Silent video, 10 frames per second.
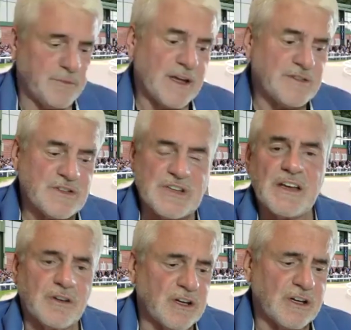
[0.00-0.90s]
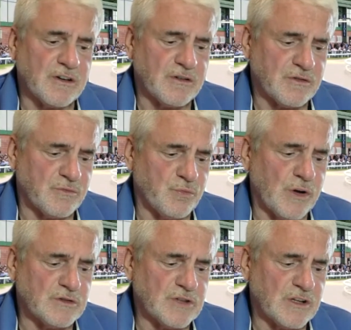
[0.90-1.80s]
as I said,
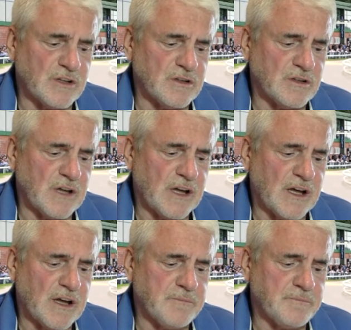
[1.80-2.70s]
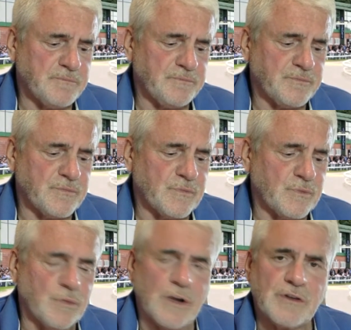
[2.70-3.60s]
well done,
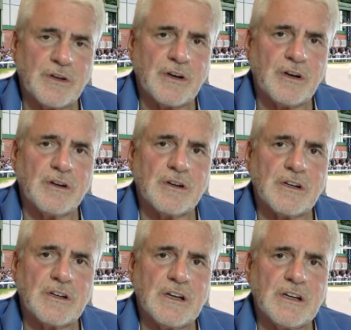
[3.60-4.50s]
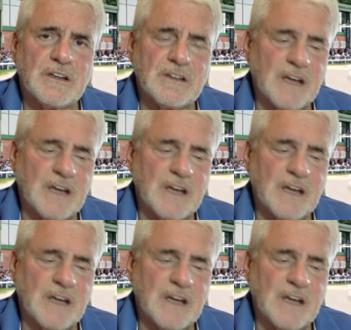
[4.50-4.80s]
ARC, and